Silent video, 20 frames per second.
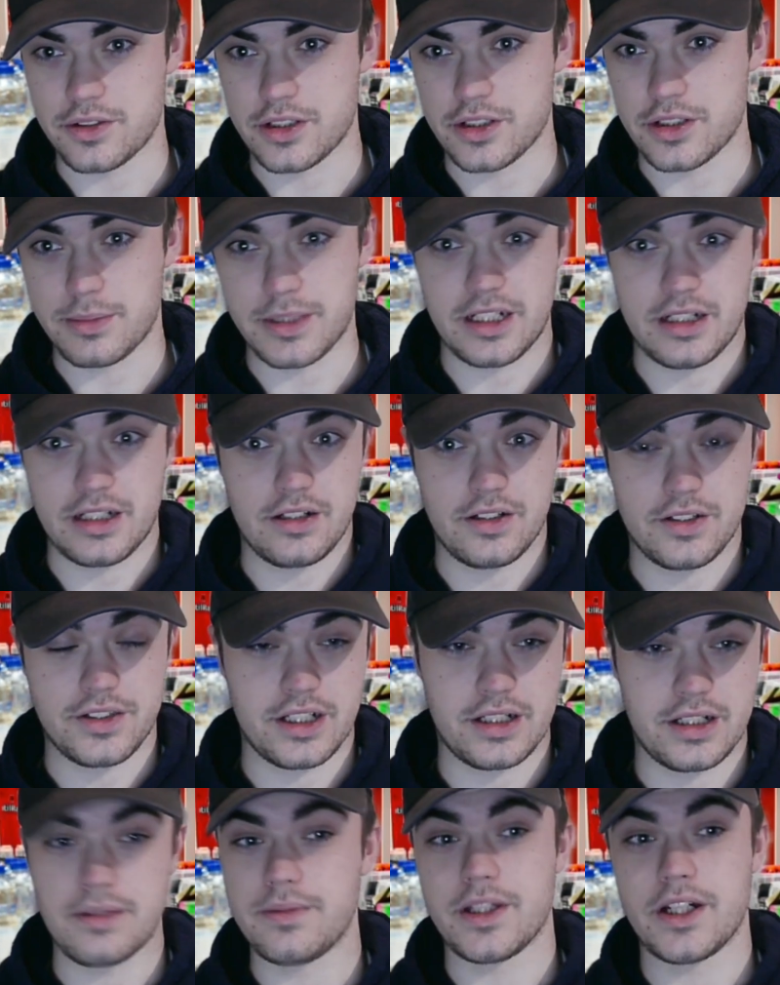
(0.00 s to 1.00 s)
Do you know what I mean? I
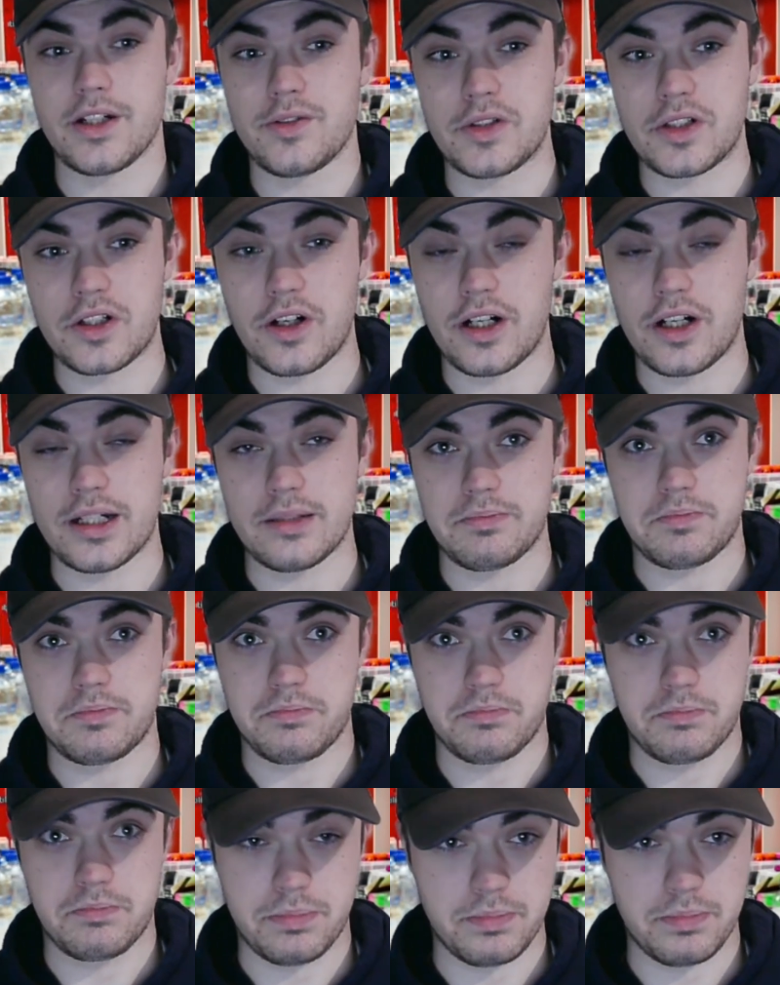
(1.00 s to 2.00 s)
don't even know the guy
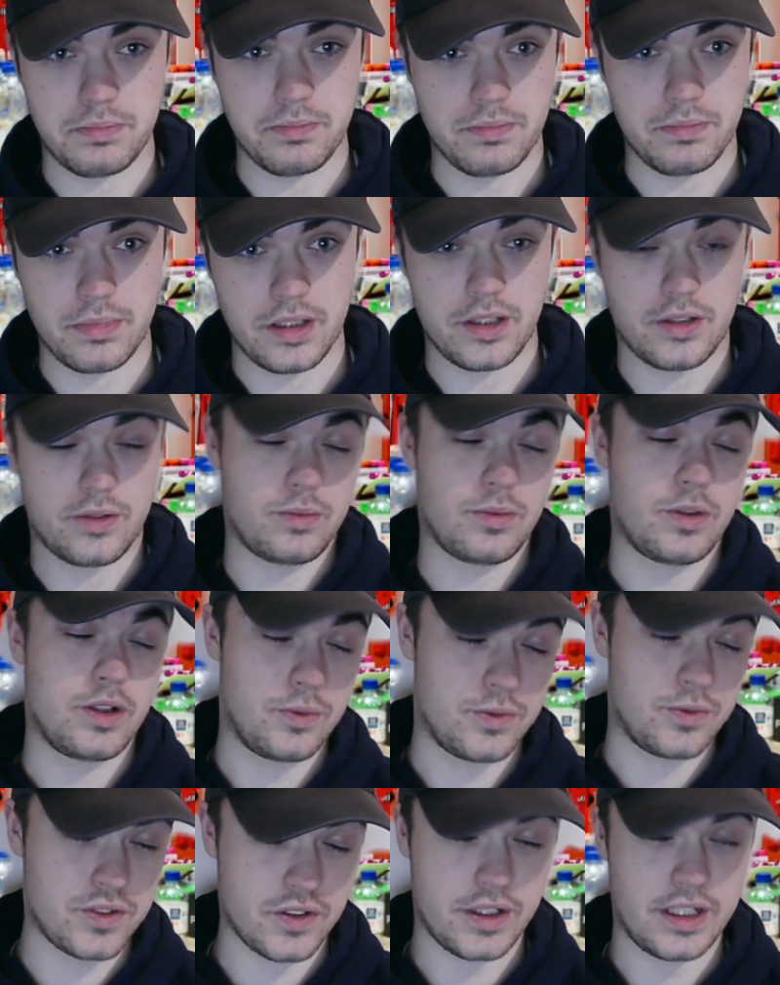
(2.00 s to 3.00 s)

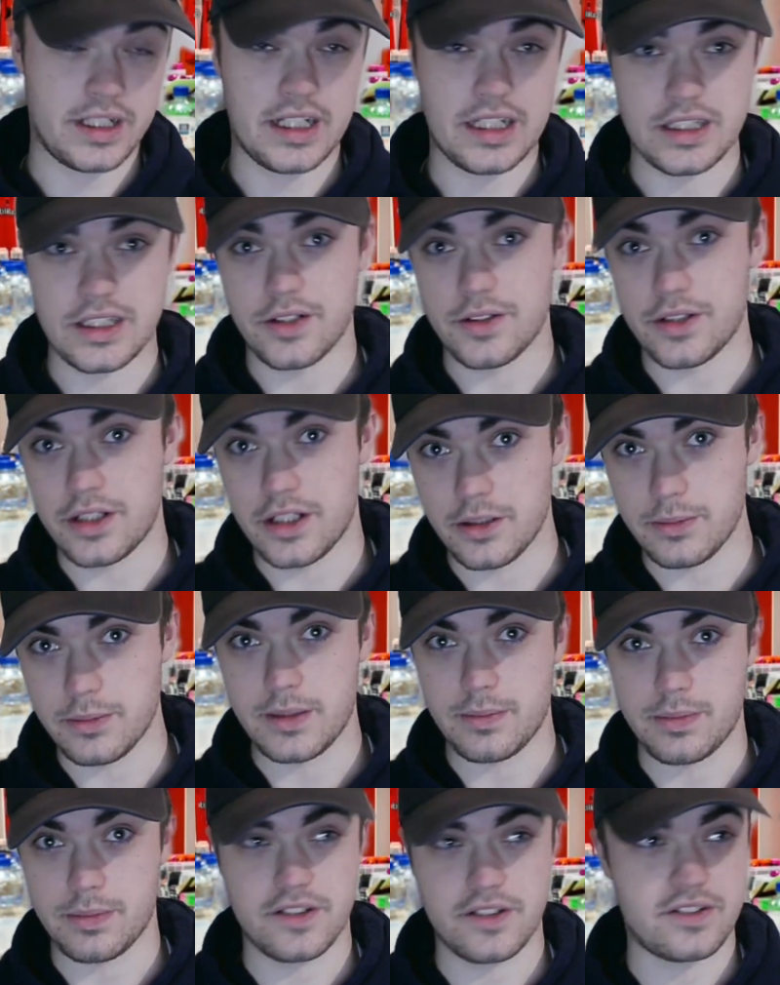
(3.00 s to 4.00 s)
Well, sorry, he don't know
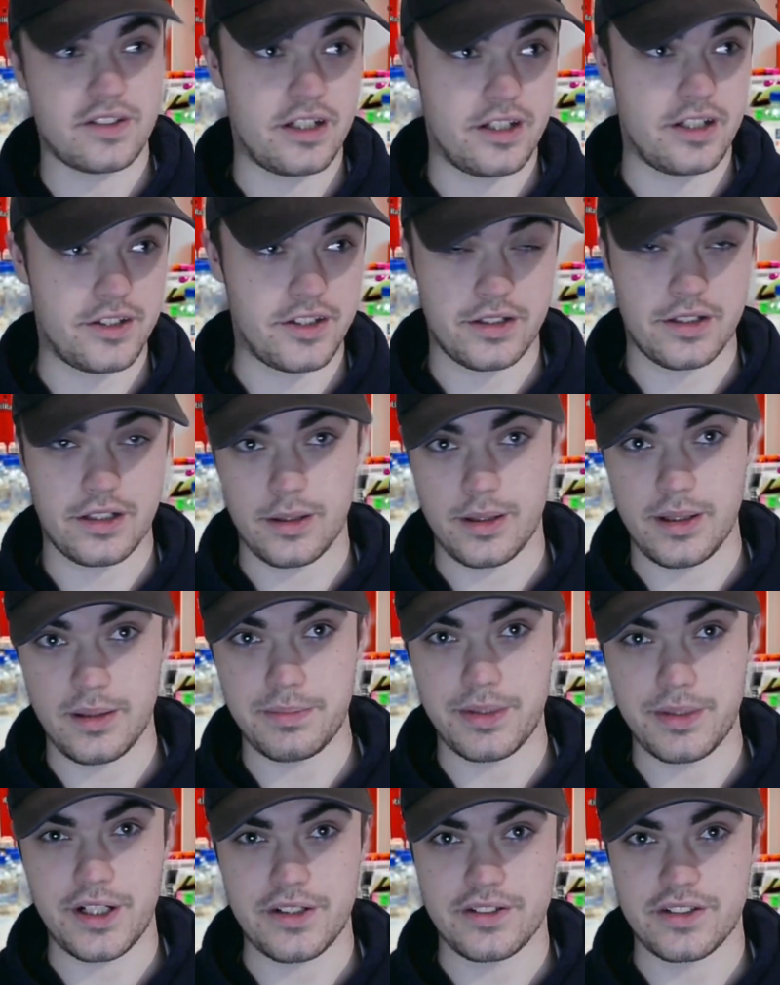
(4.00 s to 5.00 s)
me personally. I don't know
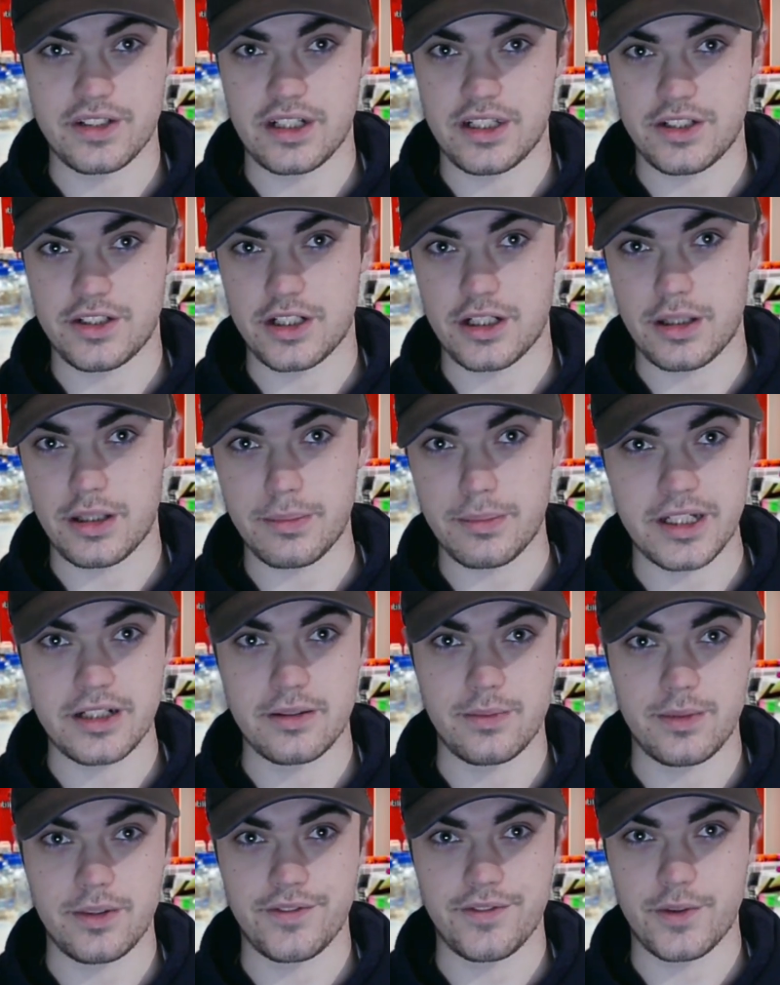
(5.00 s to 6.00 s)
him personally. Do you know what I mean?
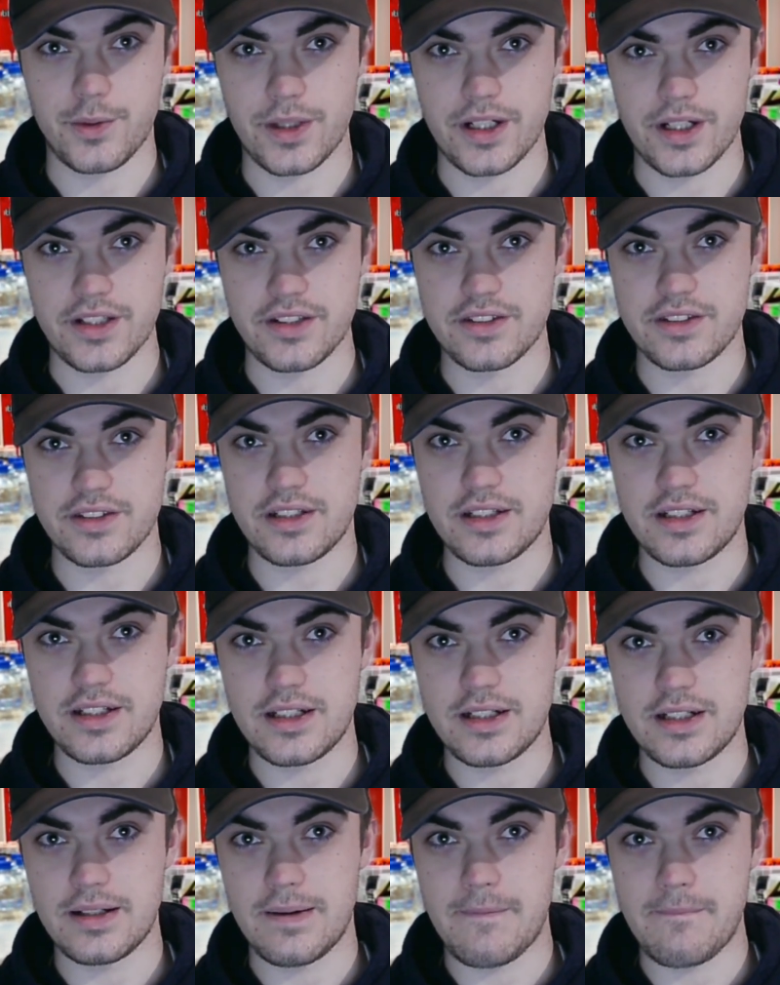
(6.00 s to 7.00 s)
And we've always,
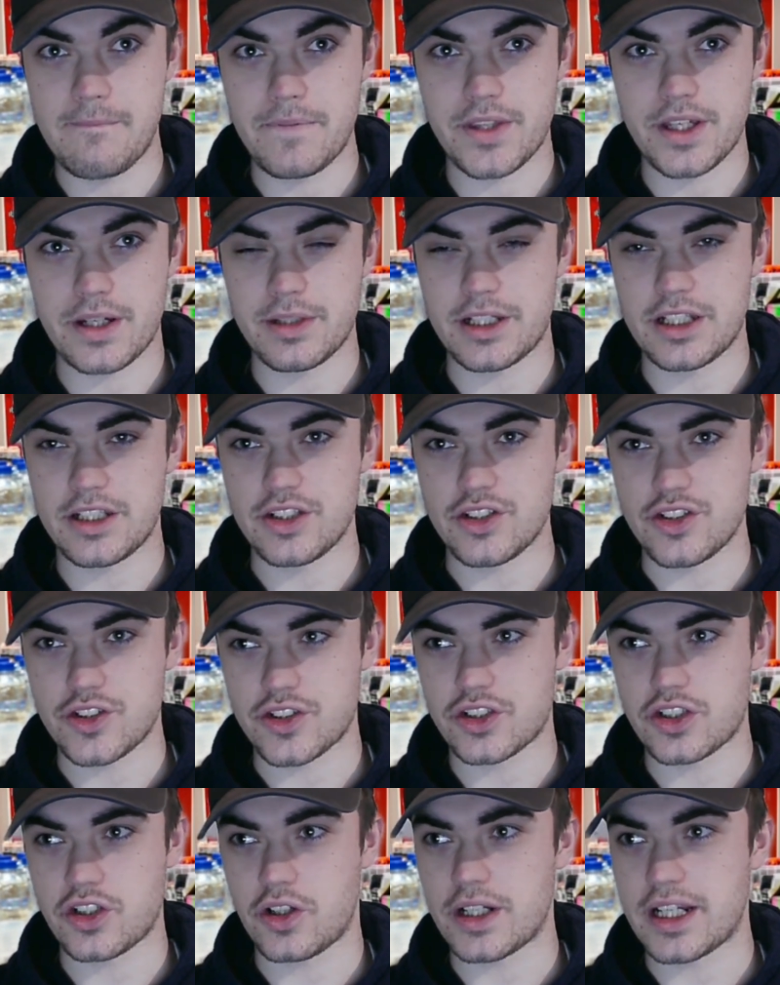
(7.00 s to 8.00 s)
yeah, I mean, you
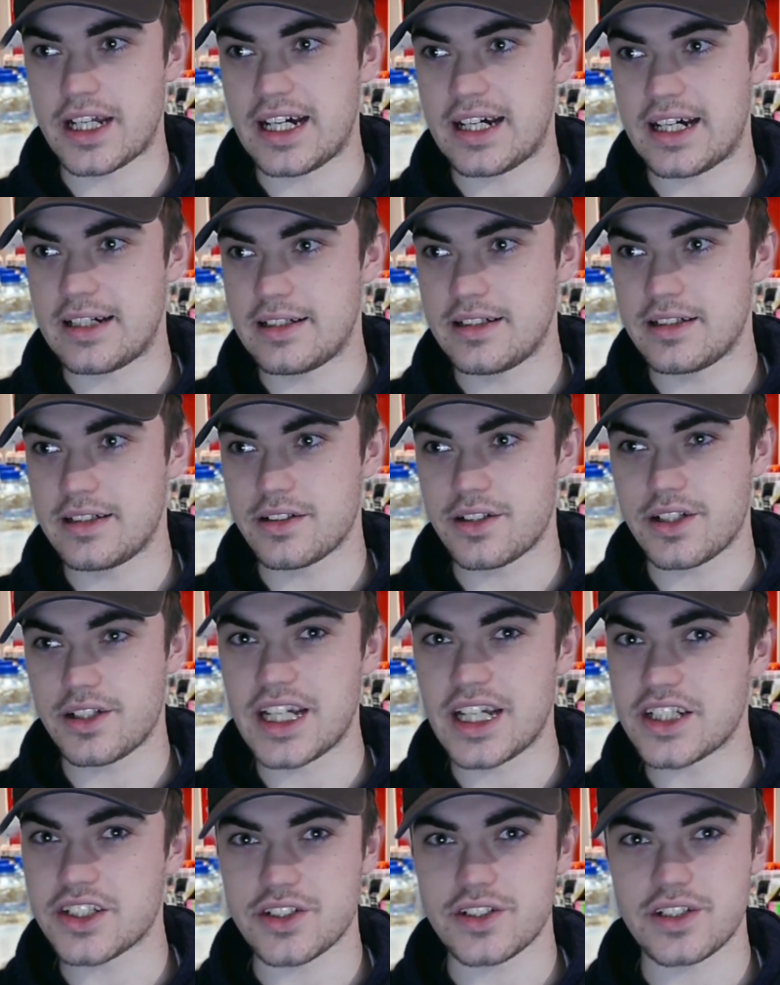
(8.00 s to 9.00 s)
just got that
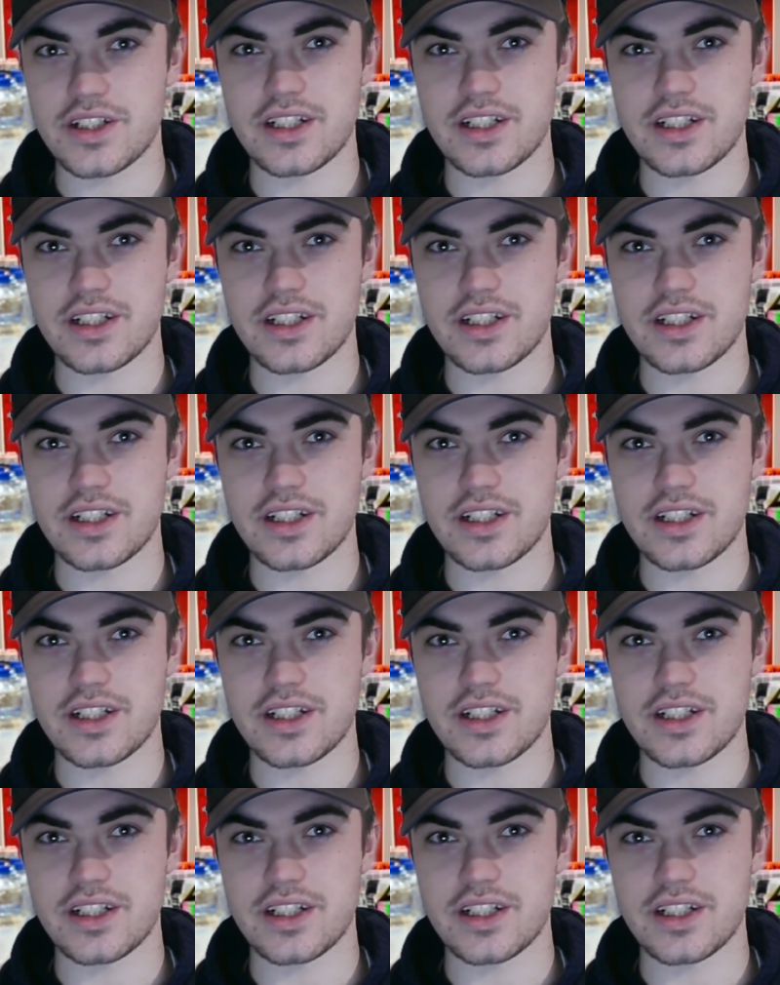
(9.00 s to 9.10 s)
connection.